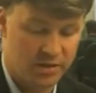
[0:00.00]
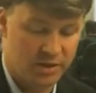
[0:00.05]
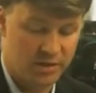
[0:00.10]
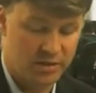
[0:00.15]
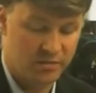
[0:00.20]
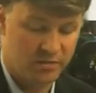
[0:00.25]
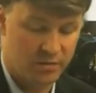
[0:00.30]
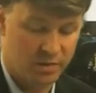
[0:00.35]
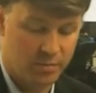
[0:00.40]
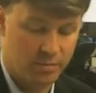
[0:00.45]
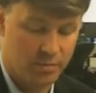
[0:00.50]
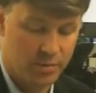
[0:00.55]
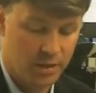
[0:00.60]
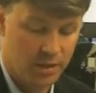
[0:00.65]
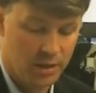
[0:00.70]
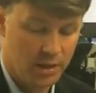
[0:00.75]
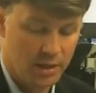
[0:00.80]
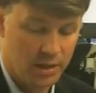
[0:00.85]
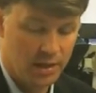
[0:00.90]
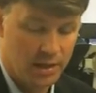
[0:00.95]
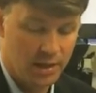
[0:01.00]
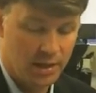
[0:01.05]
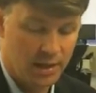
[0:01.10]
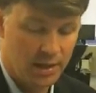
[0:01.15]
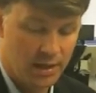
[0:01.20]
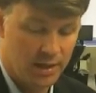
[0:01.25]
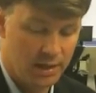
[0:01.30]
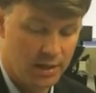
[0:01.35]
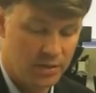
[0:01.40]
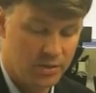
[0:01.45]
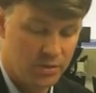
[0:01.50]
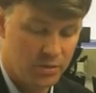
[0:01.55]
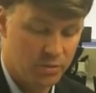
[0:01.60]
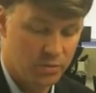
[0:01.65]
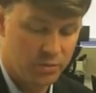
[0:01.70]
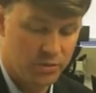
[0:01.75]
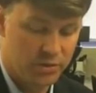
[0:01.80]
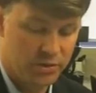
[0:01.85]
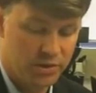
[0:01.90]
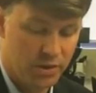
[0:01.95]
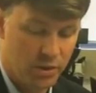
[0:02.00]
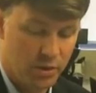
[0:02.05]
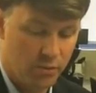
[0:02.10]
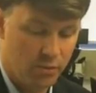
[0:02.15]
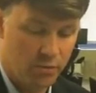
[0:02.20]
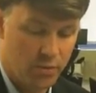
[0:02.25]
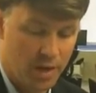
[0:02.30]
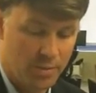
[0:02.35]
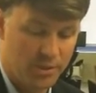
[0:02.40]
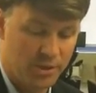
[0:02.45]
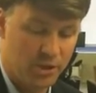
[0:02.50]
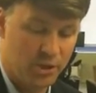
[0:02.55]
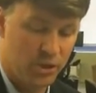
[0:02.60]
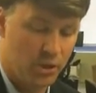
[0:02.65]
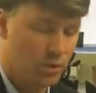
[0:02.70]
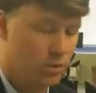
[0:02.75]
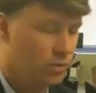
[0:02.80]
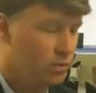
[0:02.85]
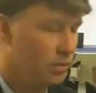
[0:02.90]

That's from Jules Robichaud.